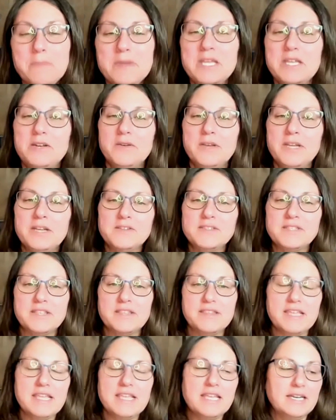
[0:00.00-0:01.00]
But here's the
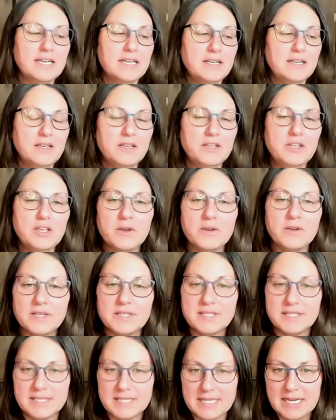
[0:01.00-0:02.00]
thing. And in yoga
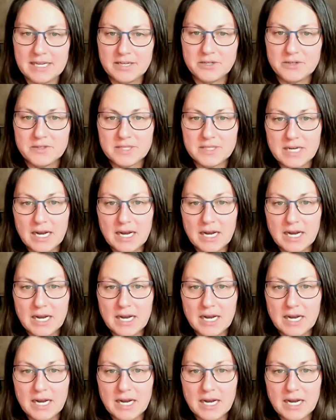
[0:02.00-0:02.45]
standards,